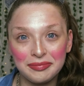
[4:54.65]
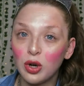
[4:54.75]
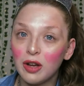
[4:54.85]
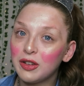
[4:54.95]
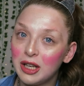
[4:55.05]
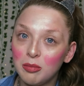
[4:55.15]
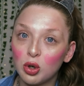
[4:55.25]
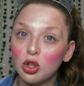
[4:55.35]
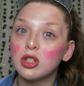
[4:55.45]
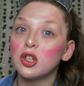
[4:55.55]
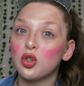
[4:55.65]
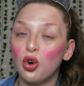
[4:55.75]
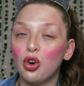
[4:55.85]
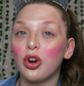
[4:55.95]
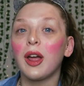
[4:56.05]
don't have cream bronzers
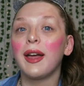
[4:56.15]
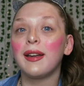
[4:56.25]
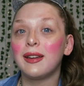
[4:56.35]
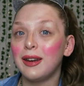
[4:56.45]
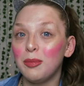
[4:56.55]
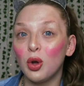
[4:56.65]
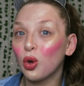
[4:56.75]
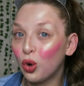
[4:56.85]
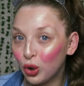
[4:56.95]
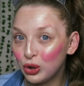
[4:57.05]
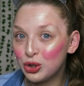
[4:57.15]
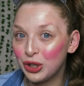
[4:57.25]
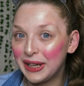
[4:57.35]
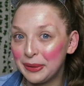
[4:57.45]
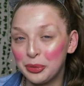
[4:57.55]
or cream contour
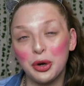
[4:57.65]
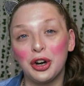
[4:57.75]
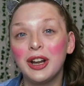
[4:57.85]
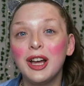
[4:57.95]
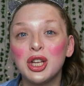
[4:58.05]
anymore,